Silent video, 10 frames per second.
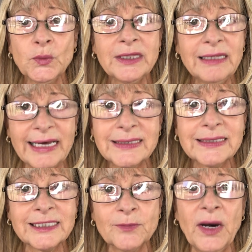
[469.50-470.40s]
with
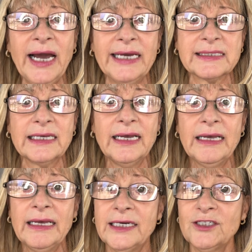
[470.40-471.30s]
less spice.
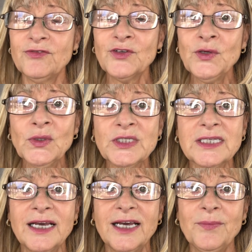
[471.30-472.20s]
And of
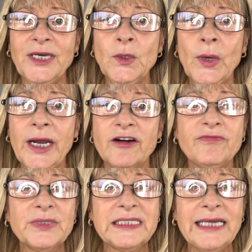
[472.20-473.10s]
course, be aware
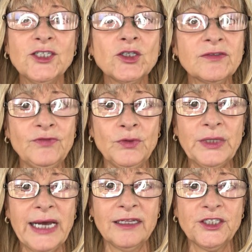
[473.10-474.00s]
of potential
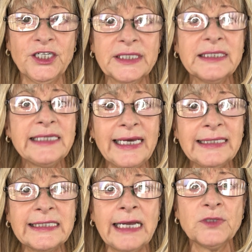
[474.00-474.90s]
food allergies and
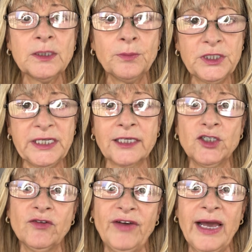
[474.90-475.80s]
take steps to
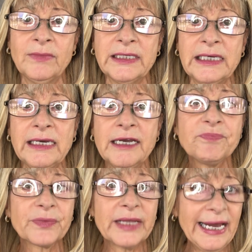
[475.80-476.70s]
protect your family
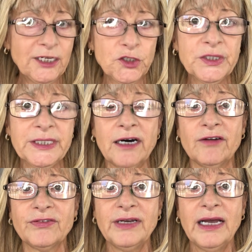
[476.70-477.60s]
and
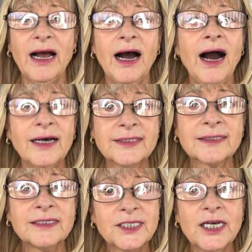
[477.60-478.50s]
yourself.
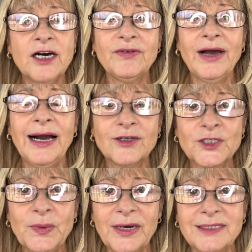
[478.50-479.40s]
Ask the server how
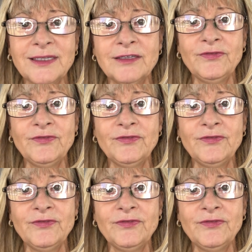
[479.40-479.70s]
spicy the